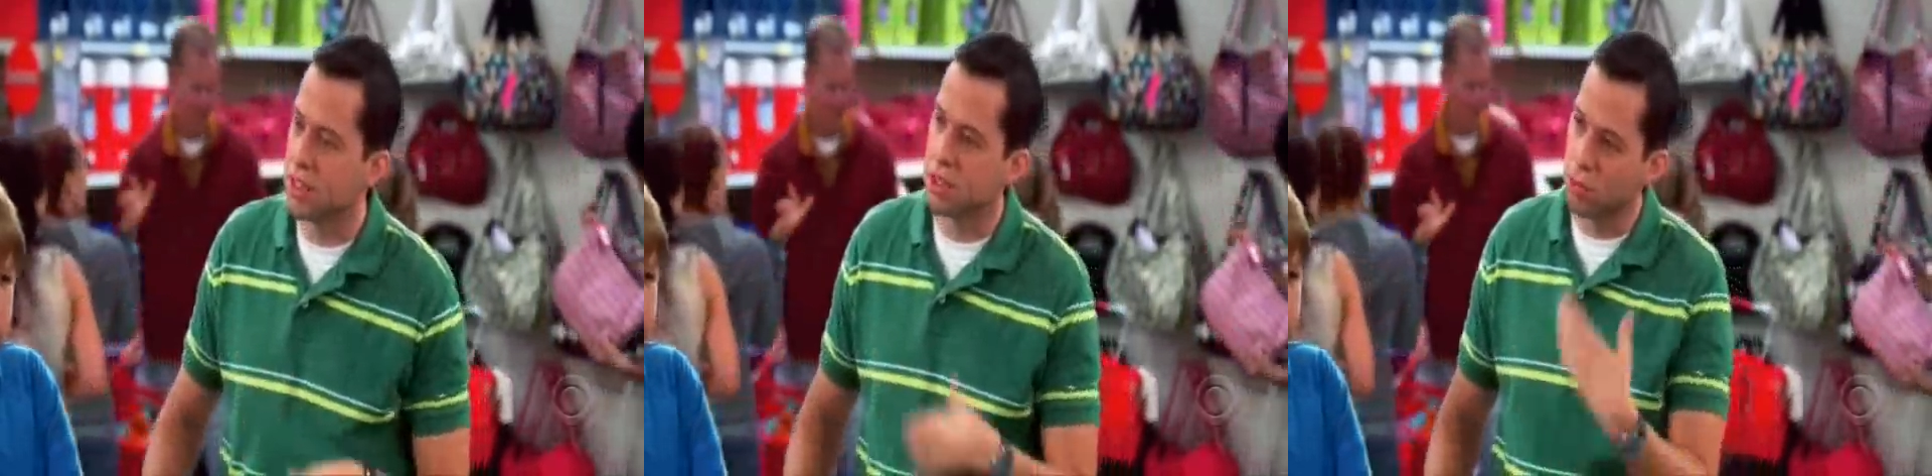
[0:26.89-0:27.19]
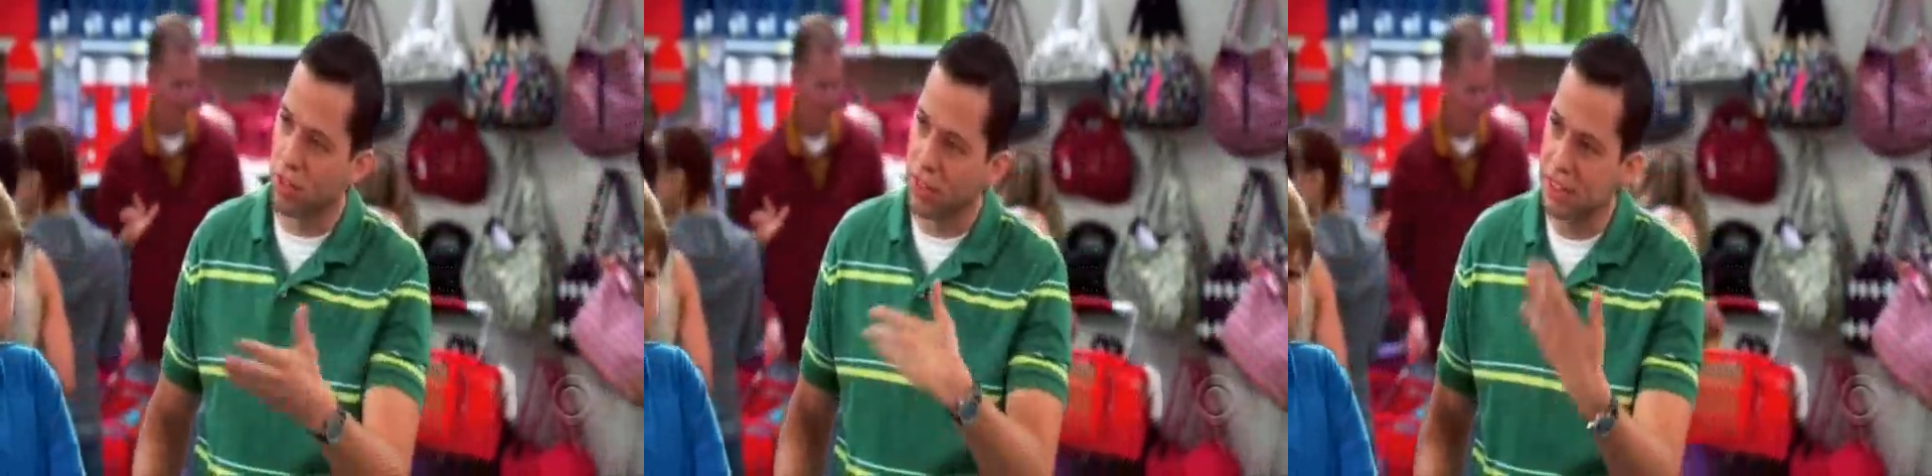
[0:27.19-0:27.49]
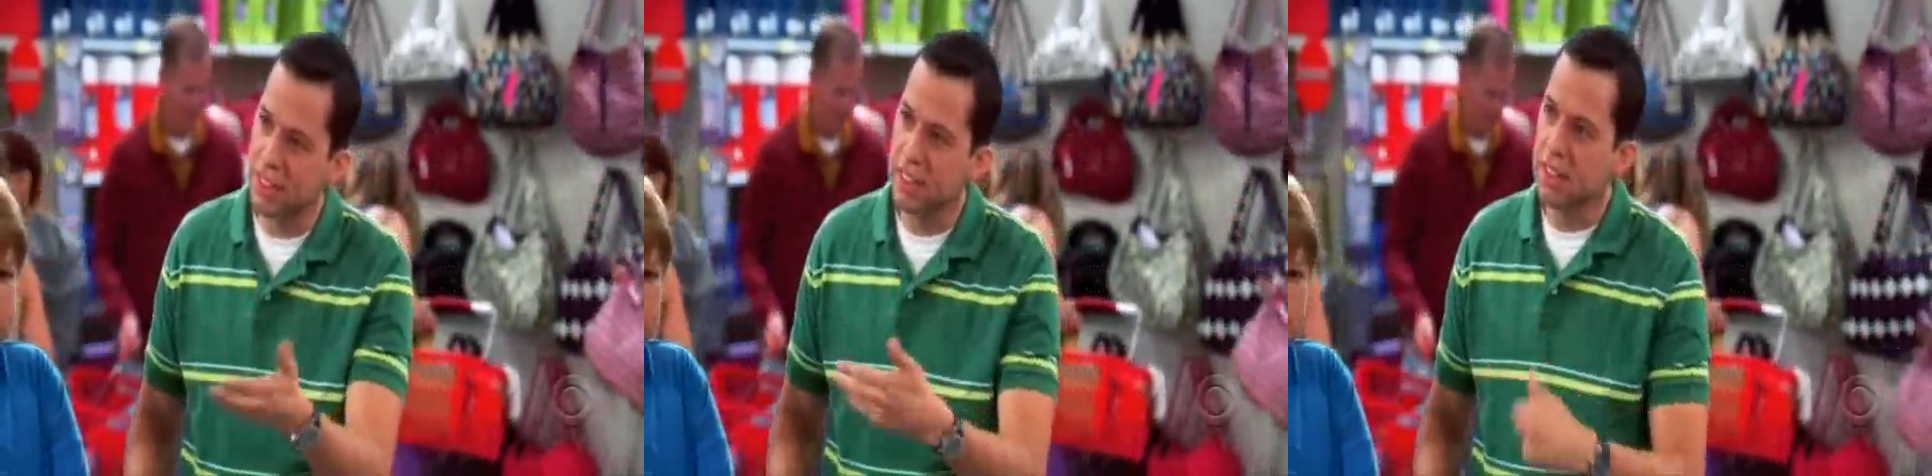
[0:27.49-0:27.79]
It's more of
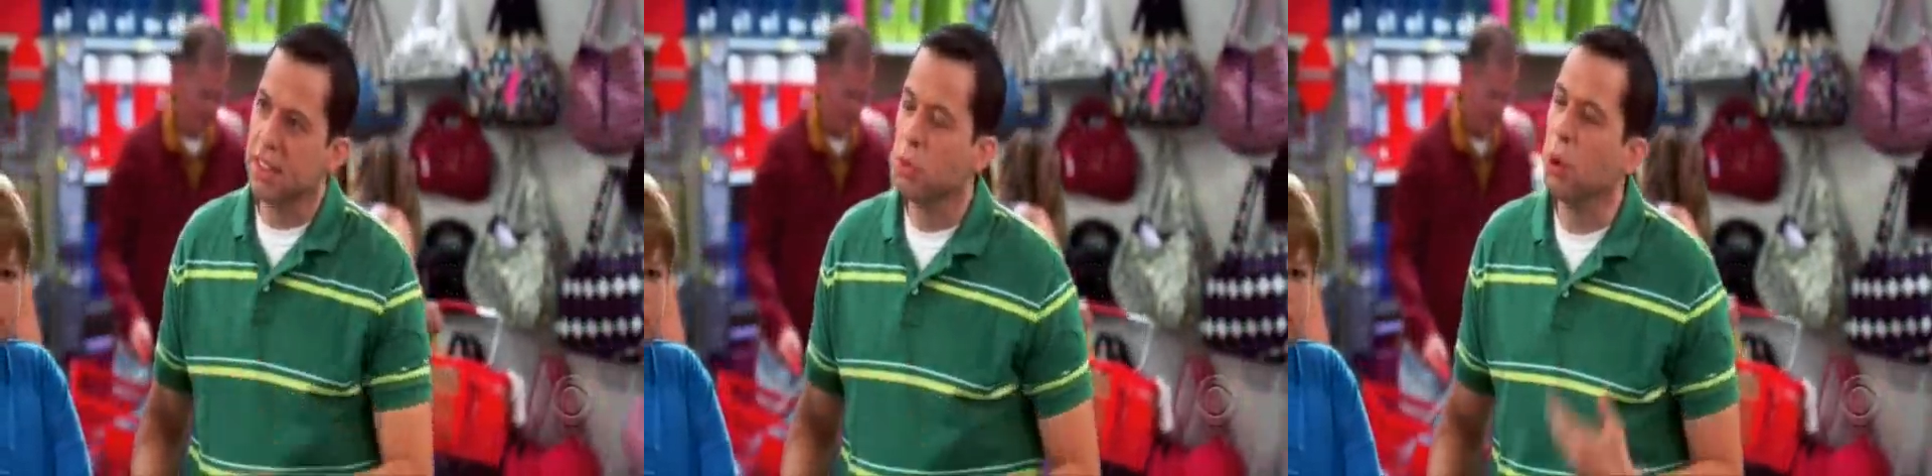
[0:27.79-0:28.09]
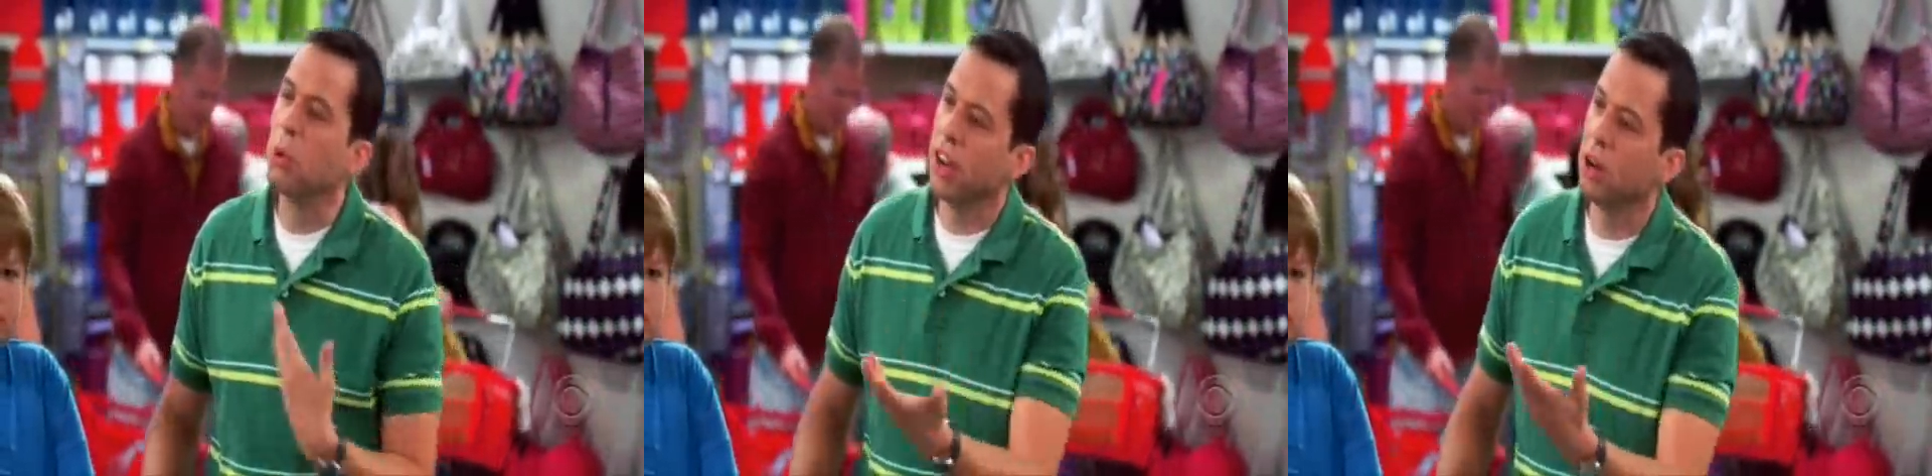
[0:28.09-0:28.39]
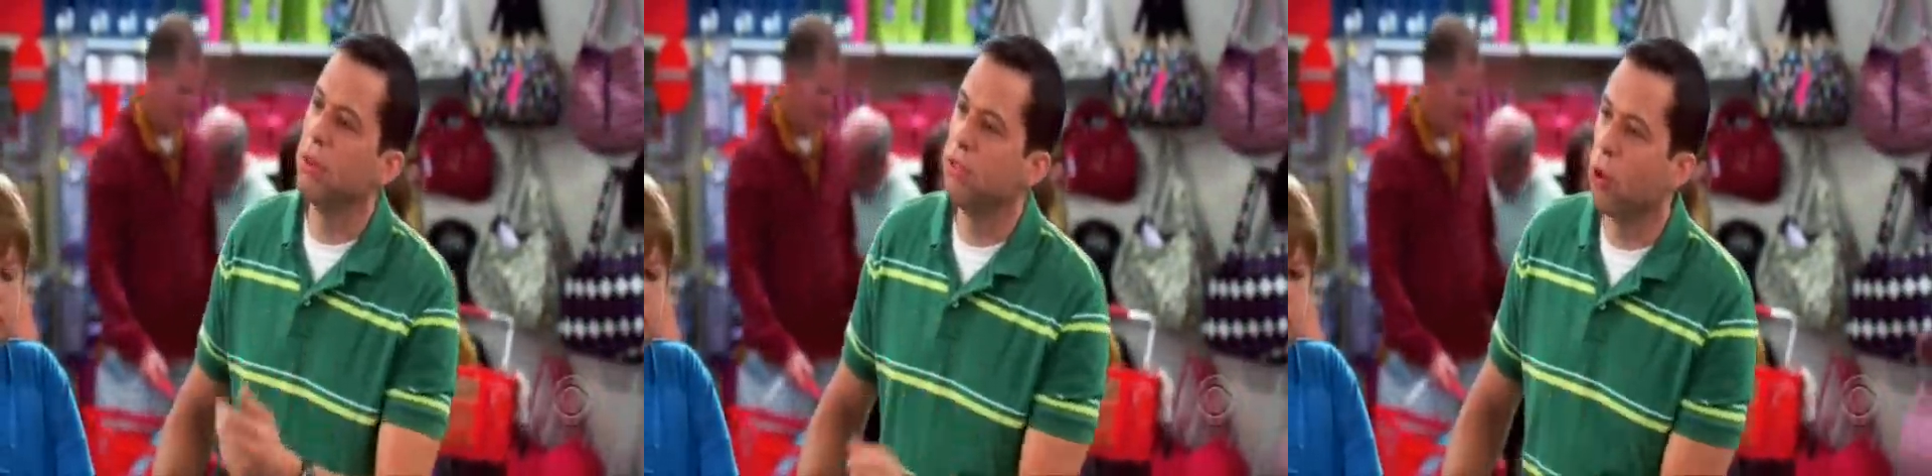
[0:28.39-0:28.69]
a we were
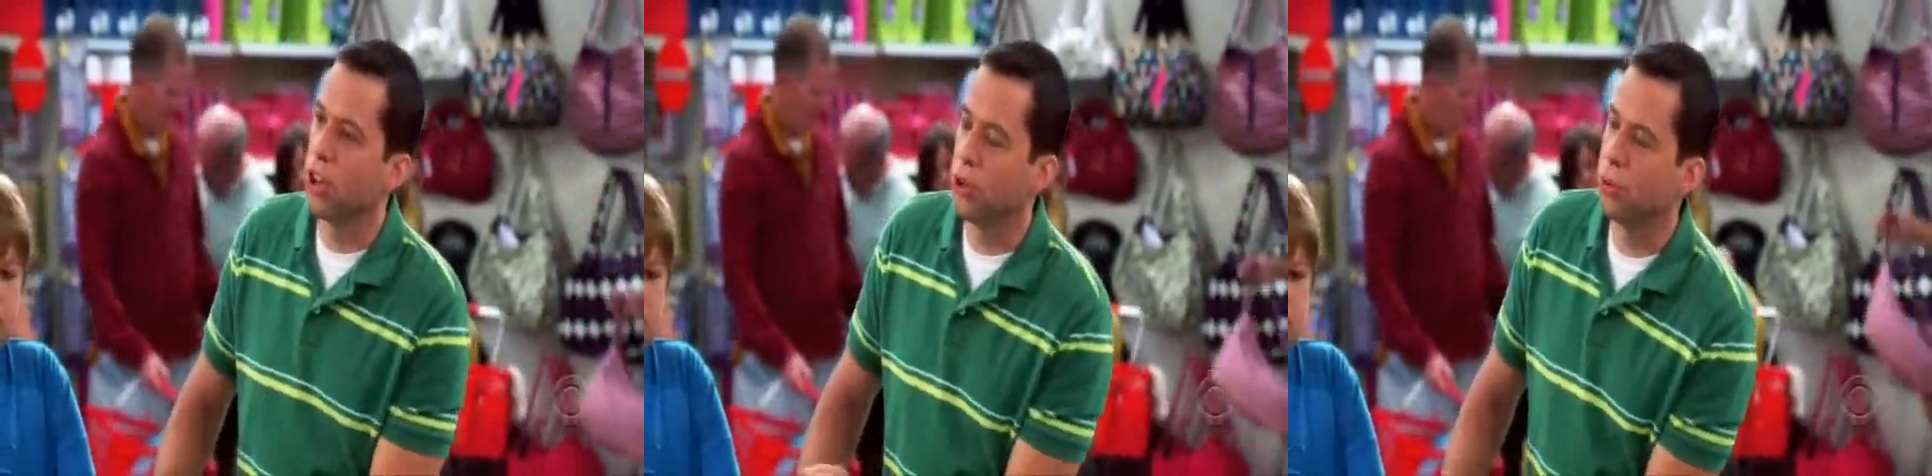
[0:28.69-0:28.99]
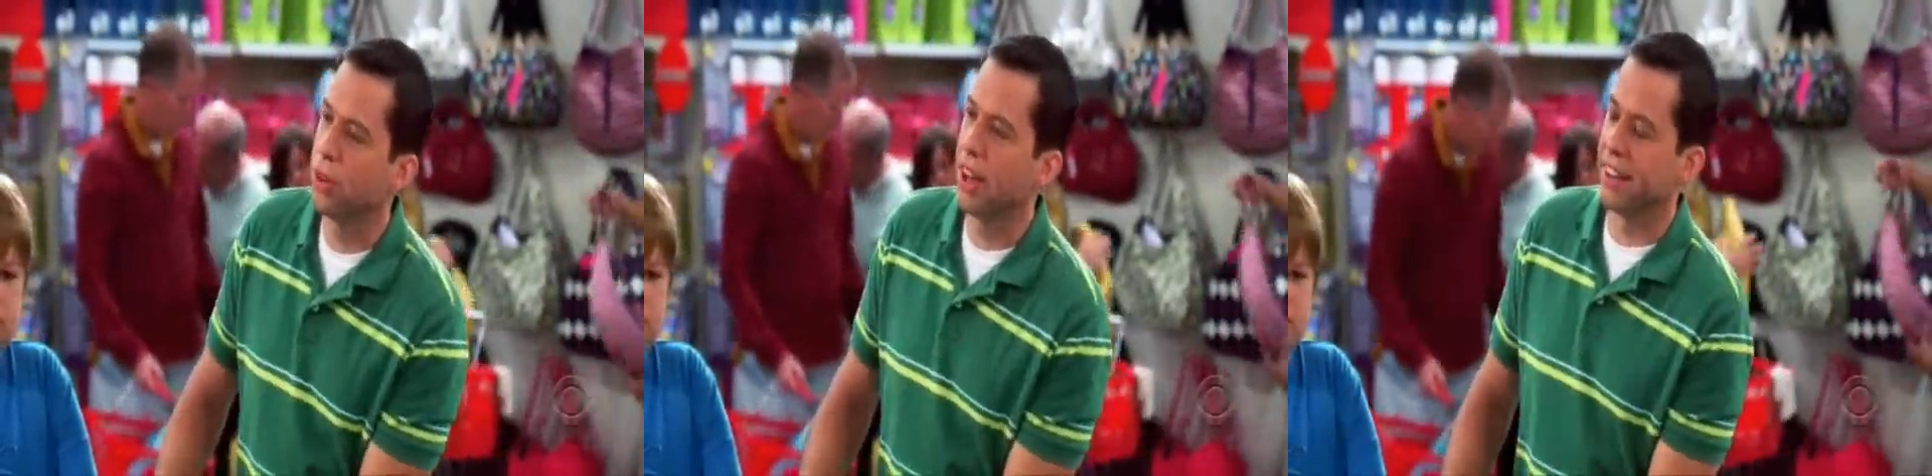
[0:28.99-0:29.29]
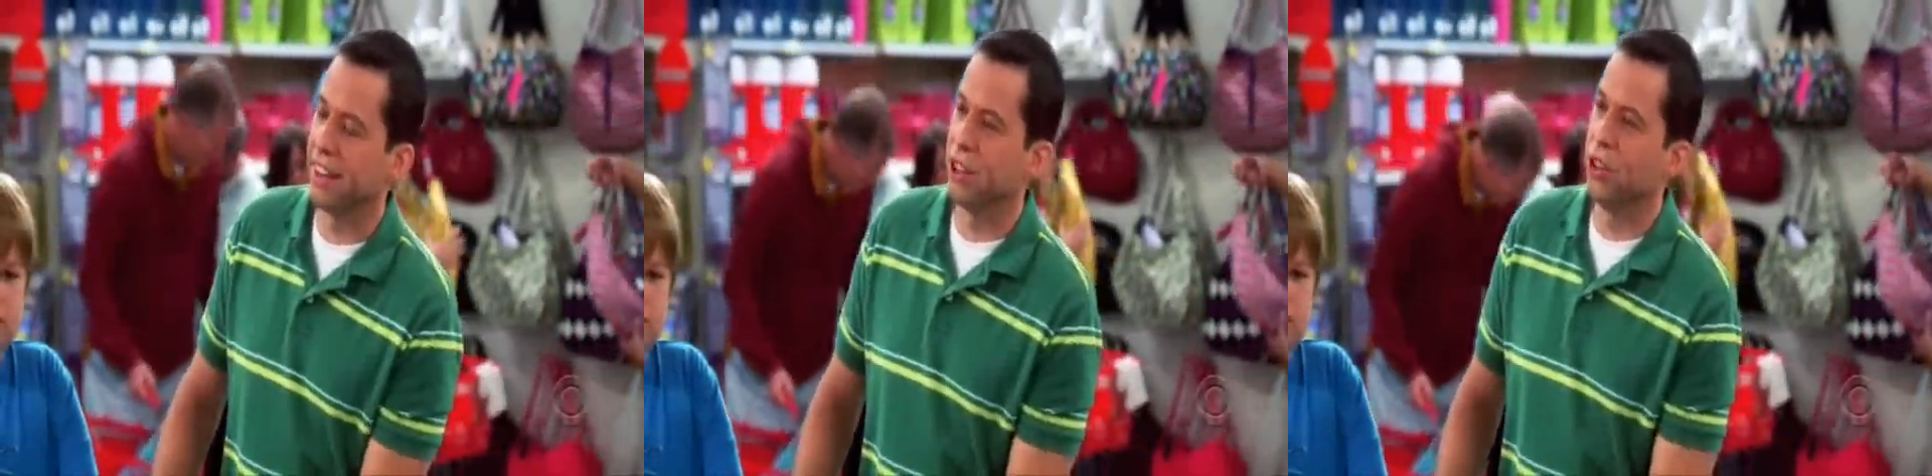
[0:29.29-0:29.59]
here before you
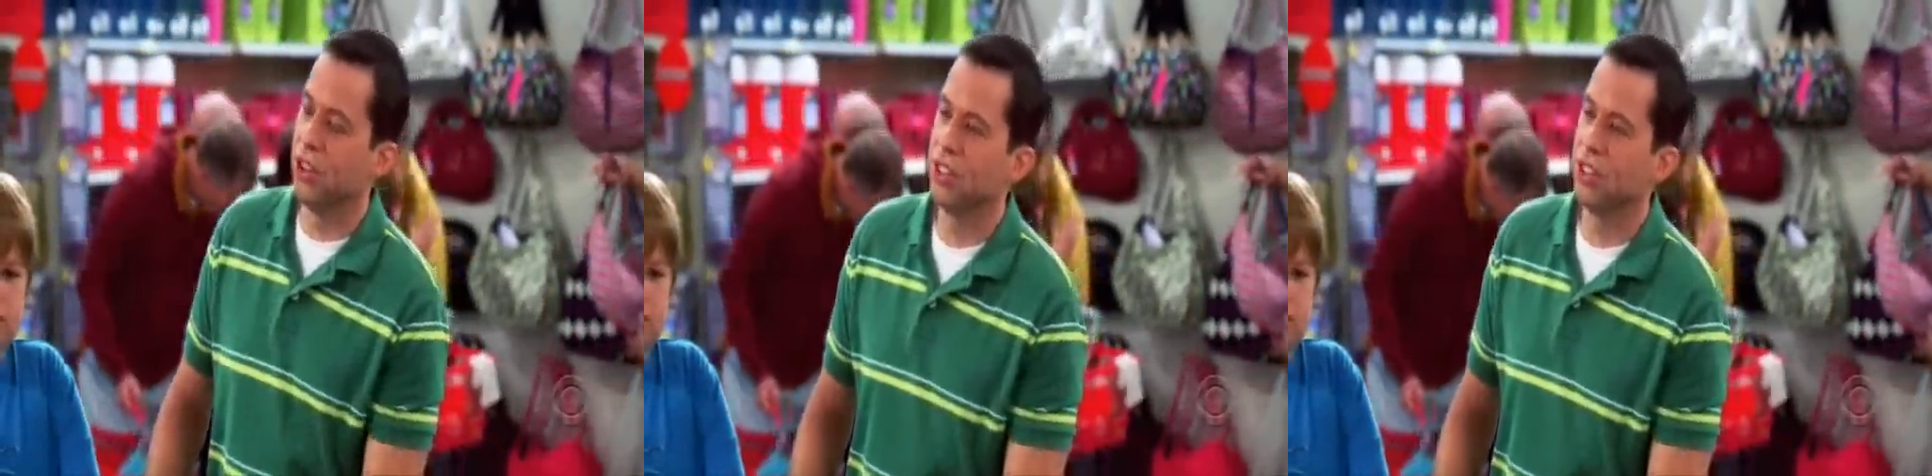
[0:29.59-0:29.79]
kind of deal.